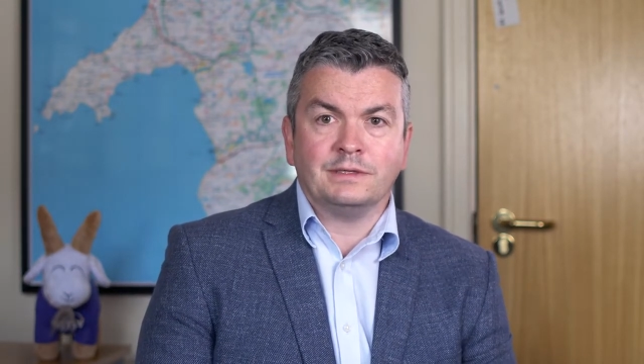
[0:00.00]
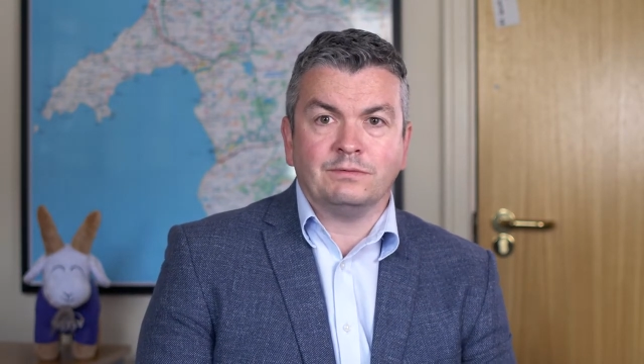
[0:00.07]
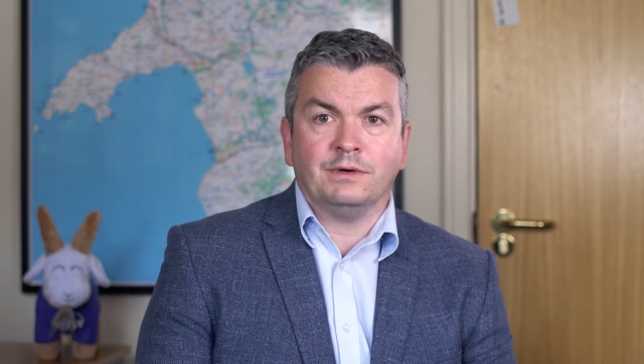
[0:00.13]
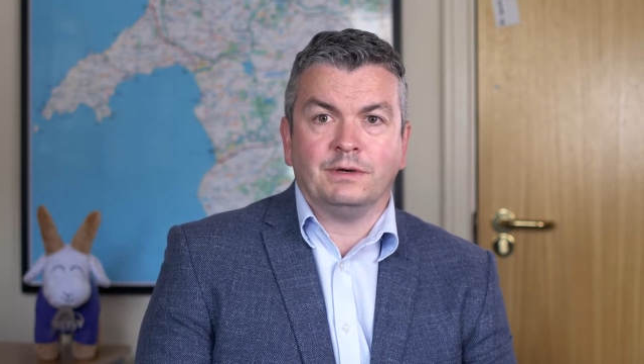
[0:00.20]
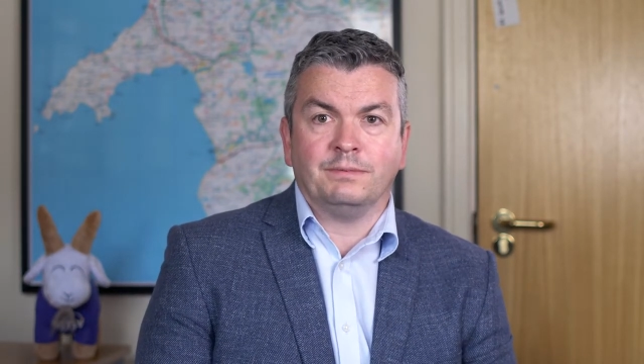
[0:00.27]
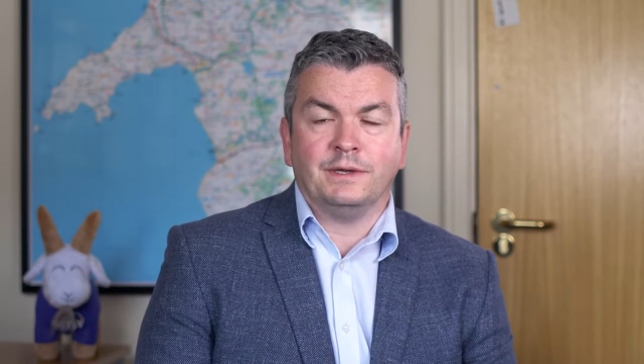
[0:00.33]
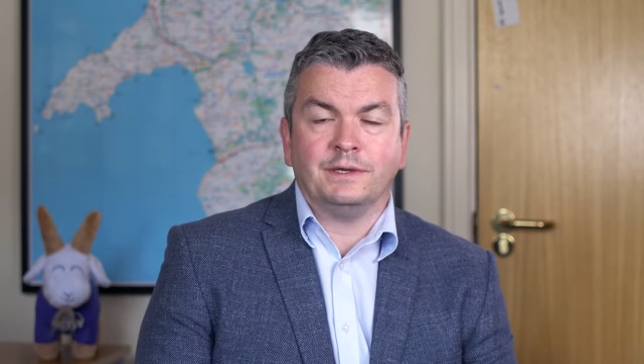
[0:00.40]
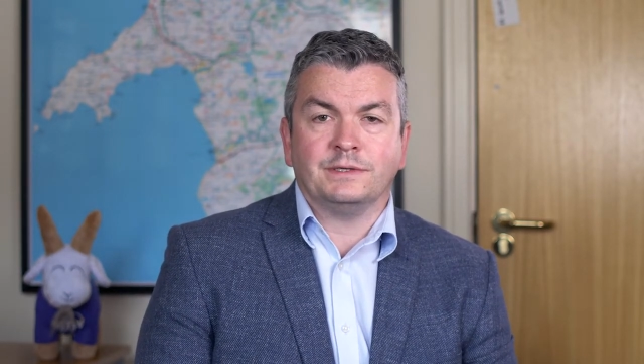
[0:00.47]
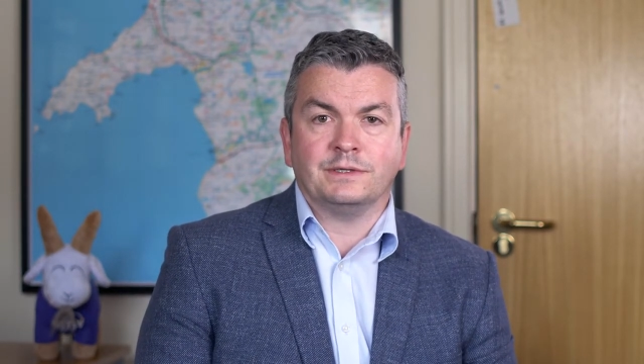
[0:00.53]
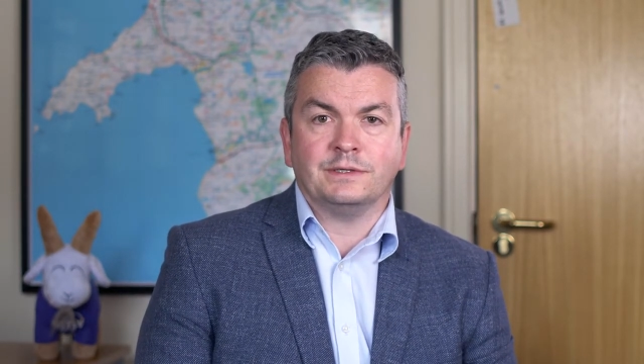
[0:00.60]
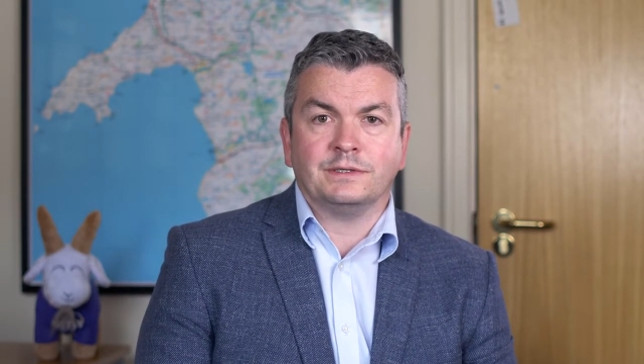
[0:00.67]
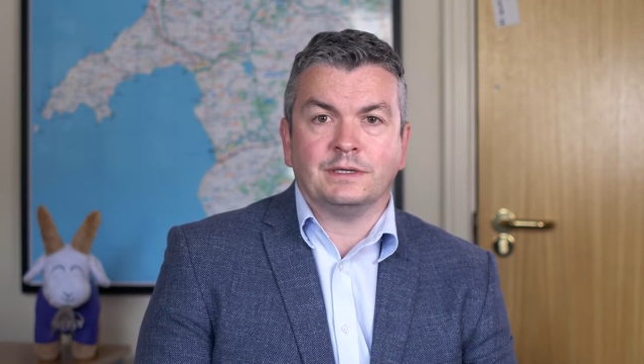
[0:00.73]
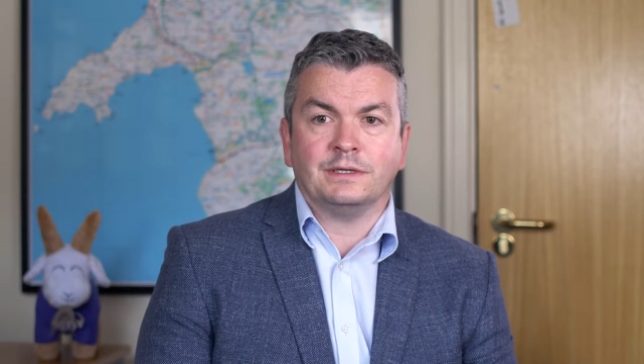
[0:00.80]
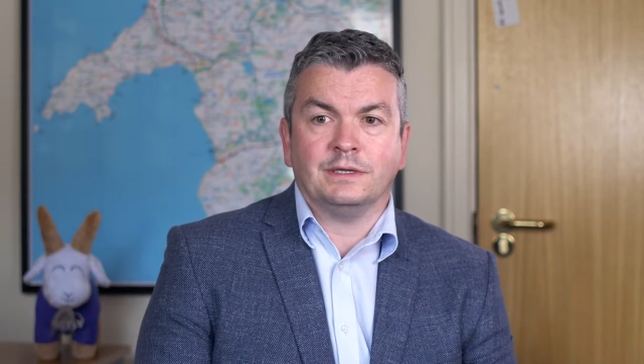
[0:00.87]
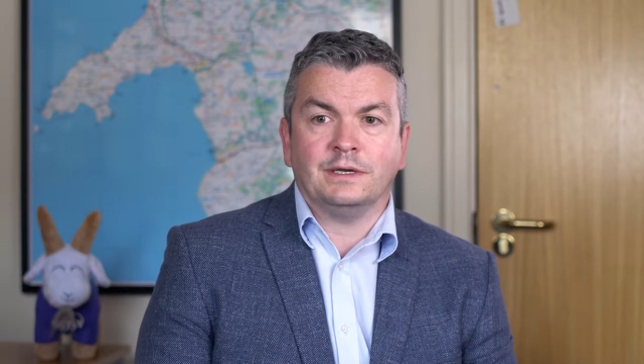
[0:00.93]
to our
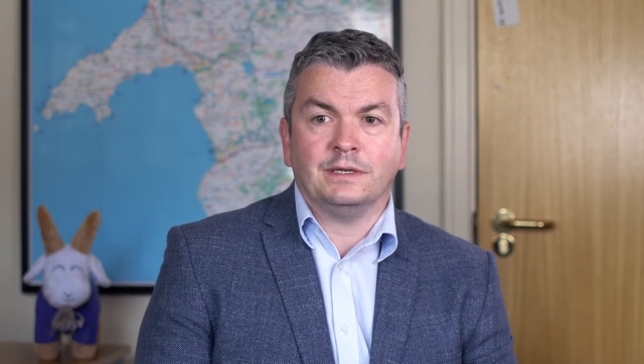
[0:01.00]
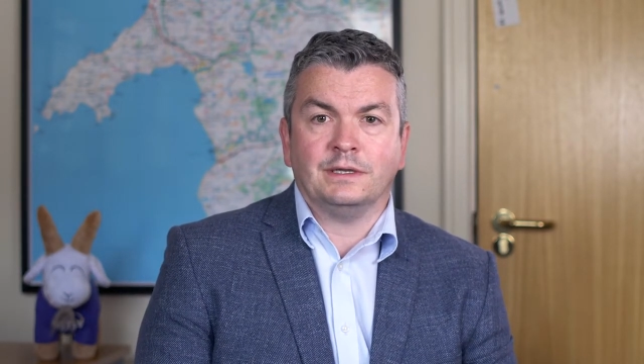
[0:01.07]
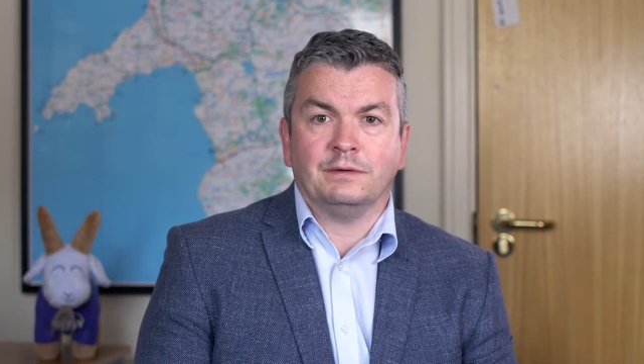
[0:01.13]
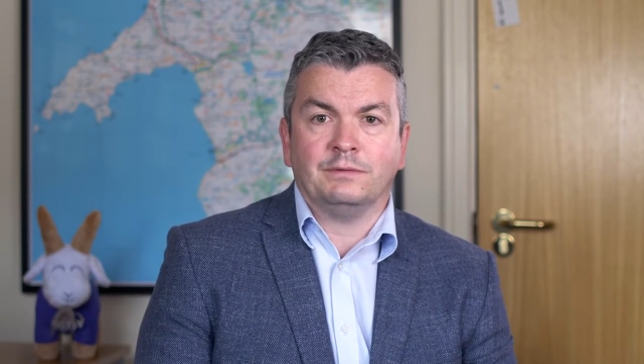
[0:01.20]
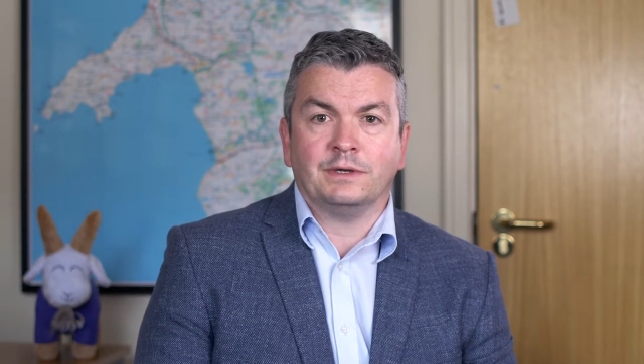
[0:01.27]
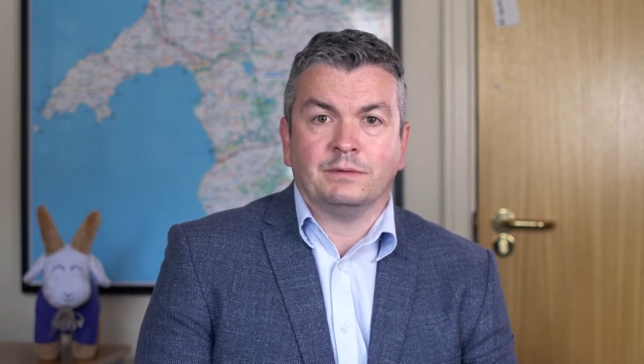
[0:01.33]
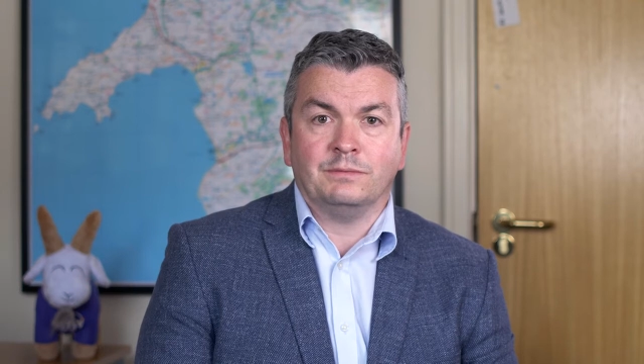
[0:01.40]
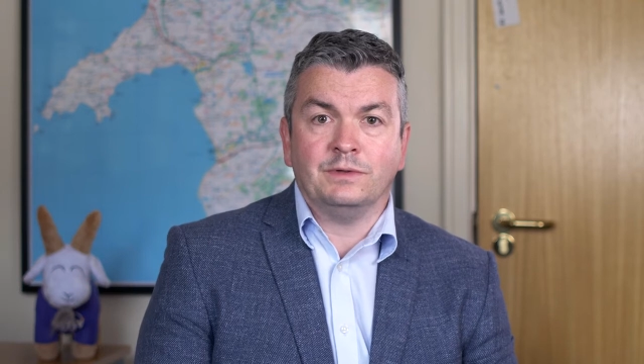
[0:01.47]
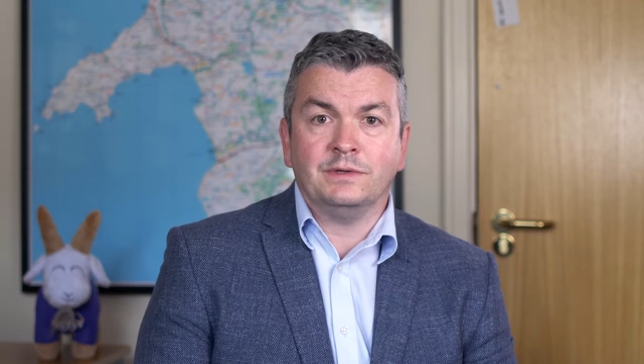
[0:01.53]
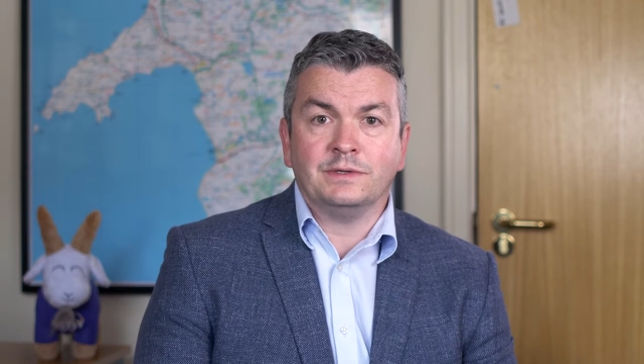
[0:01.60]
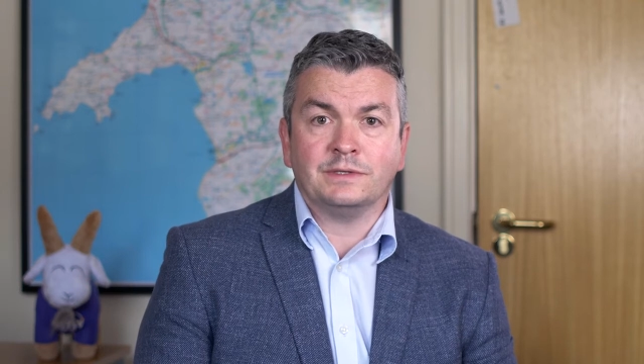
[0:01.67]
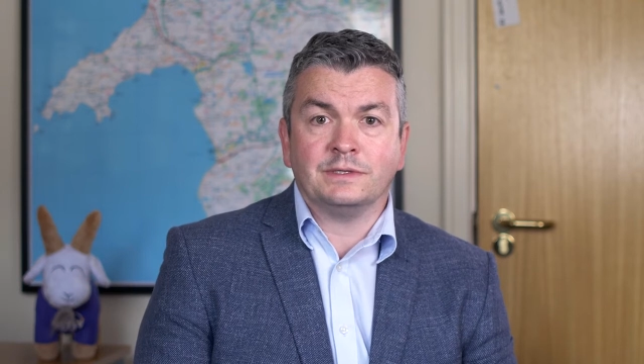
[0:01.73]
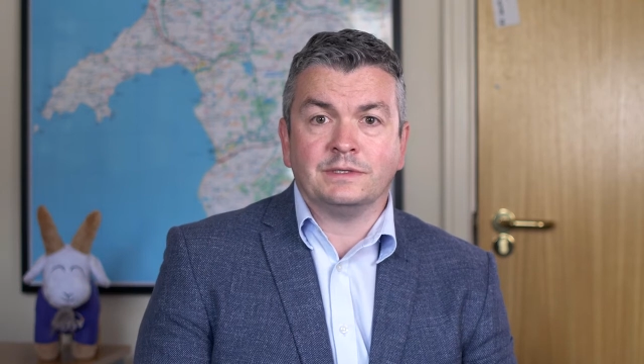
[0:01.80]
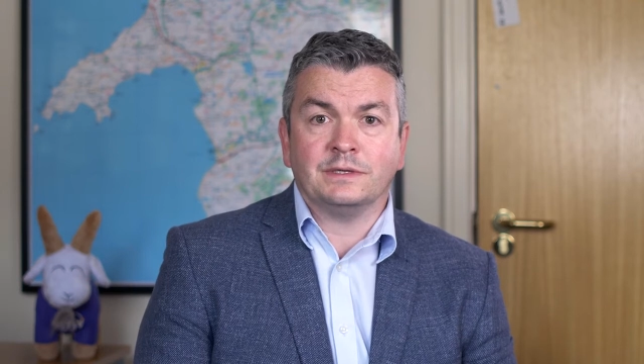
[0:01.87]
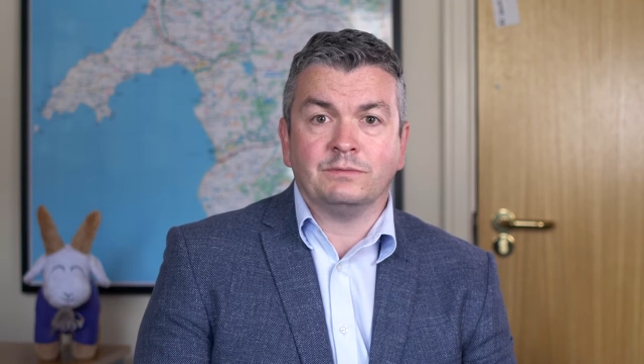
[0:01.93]
patients and our
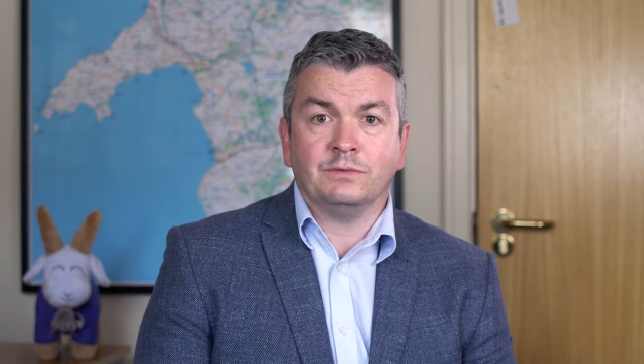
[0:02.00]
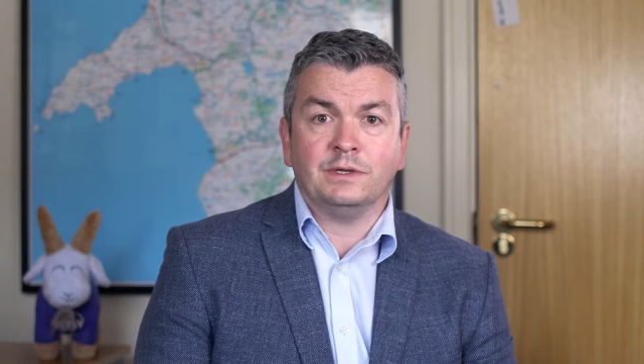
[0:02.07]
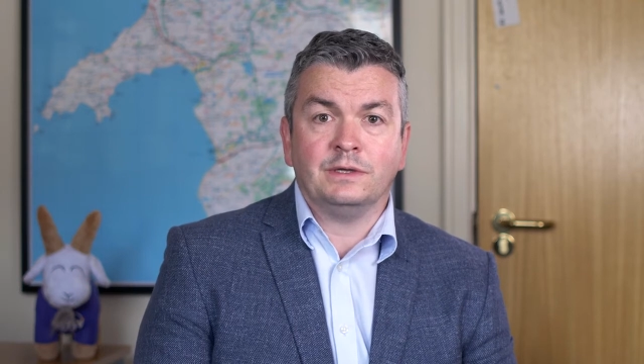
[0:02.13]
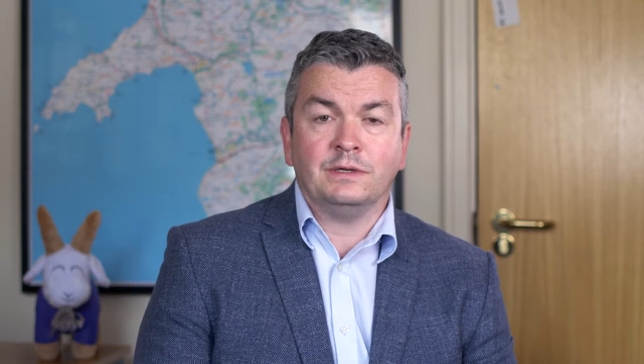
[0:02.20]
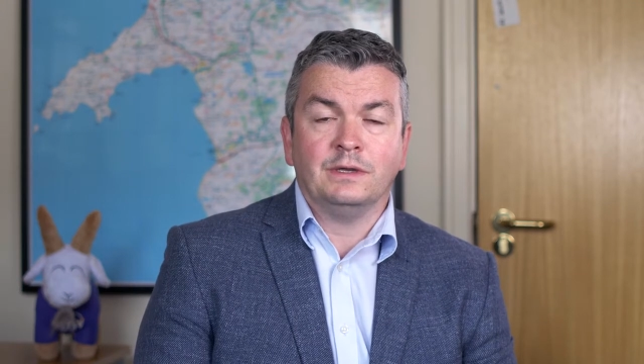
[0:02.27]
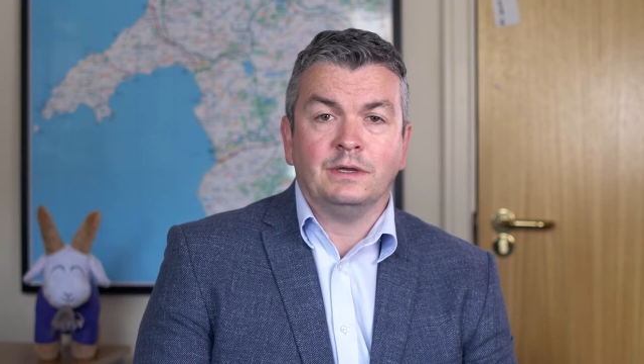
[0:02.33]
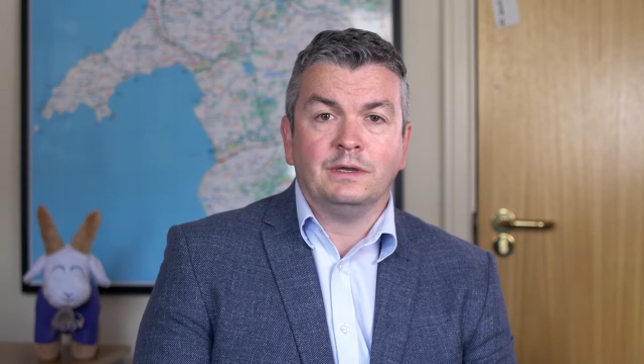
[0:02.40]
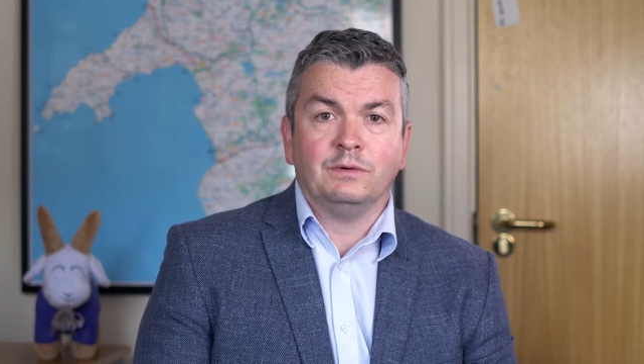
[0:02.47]
communities that we